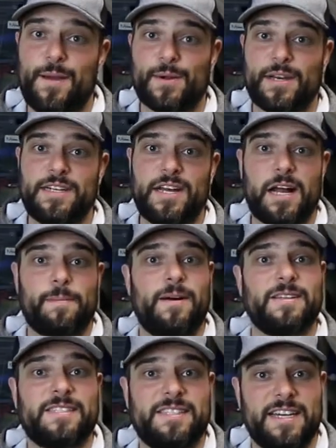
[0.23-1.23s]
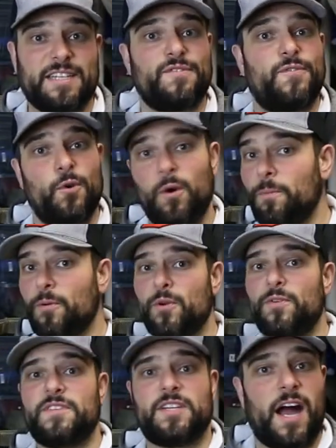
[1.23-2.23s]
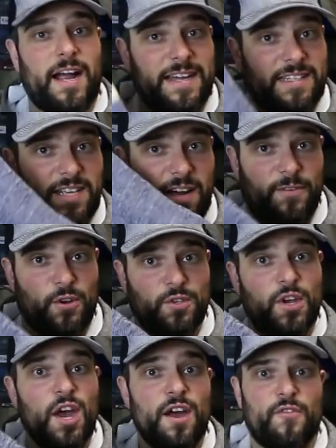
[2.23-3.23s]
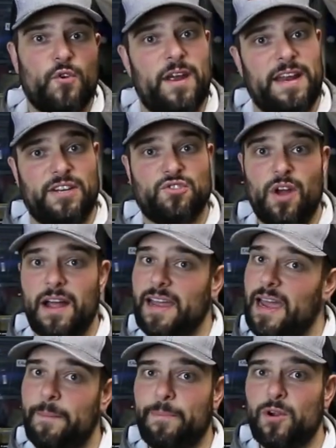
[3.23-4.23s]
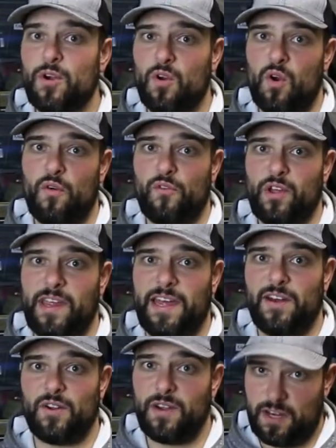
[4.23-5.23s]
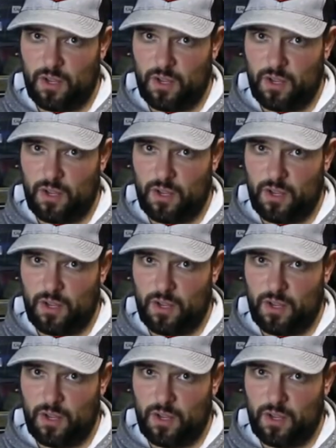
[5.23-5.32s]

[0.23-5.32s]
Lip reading: we're going to talk about 6 foolproof stocking stuffers for any truck camper or overlander in